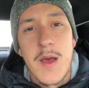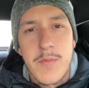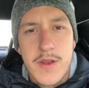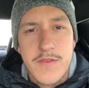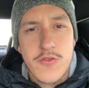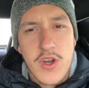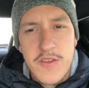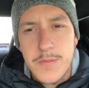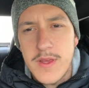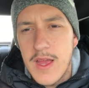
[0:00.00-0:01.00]
But
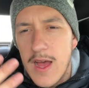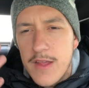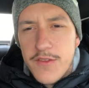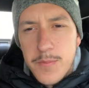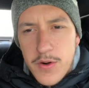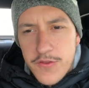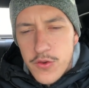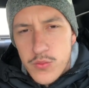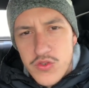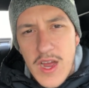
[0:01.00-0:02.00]
trust me, as a person
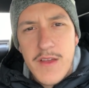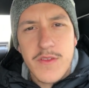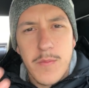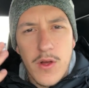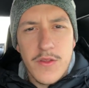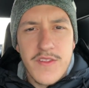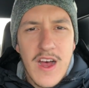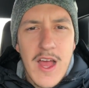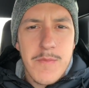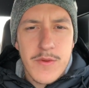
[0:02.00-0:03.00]
who drives them all the
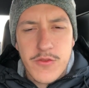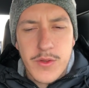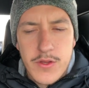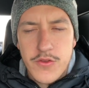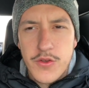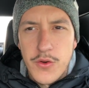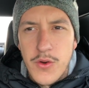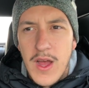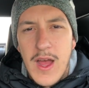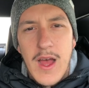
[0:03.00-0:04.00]
time between the two,